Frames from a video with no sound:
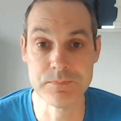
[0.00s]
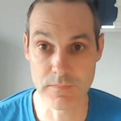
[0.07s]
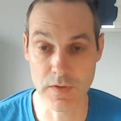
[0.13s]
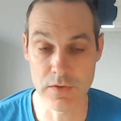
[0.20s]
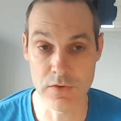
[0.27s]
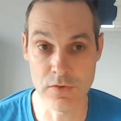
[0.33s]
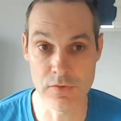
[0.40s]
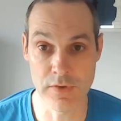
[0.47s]

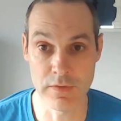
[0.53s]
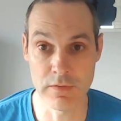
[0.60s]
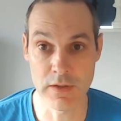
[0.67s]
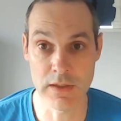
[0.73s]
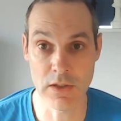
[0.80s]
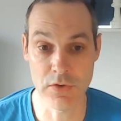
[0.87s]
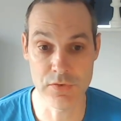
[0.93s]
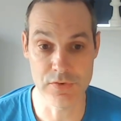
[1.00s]
using the
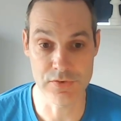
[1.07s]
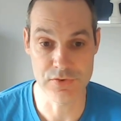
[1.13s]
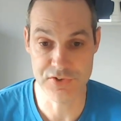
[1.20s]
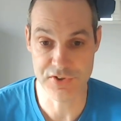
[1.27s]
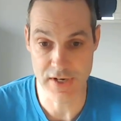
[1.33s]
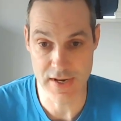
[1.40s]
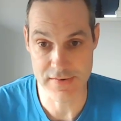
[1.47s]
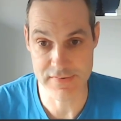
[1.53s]
Lotus
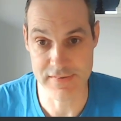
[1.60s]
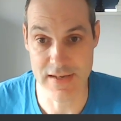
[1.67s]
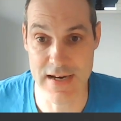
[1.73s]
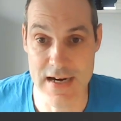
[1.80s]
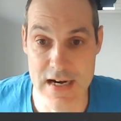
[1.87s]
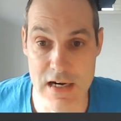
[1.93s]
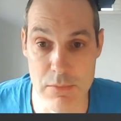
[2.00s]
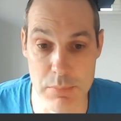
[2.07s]
Chess
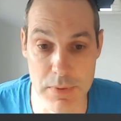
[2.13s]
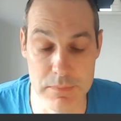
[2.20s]
app.